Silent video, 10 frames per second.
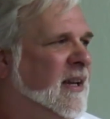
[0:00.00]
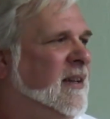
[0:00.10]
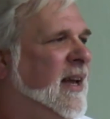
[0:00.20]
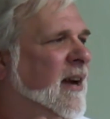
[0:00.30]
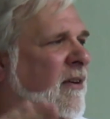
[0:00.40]

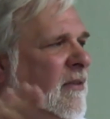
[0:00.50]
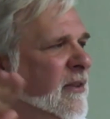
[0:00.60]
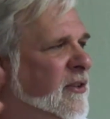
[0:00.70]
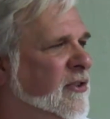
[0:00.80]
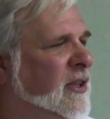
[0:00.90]
now
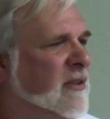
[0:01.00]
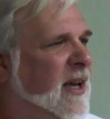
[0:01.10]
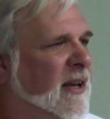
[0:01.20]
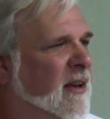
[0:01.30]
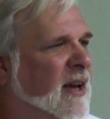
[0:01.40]
there's still
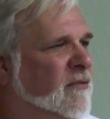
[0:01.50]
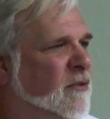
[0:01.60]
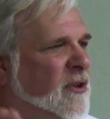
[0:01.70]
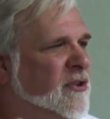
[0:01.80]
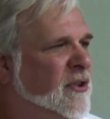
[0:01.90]
not a lot of
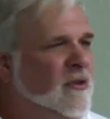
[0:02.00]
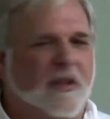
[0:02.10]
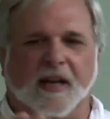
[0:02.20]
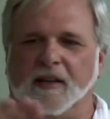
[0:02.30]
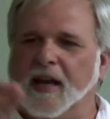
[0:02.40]
force to do that.